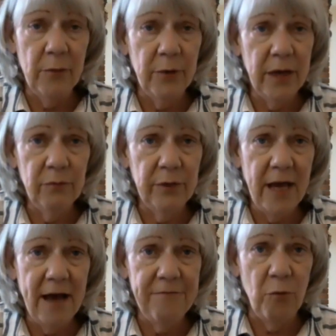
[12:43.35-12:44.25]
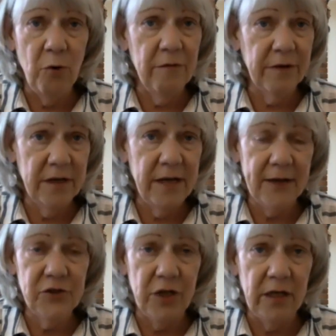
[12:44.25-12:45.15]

And we have more of a connection,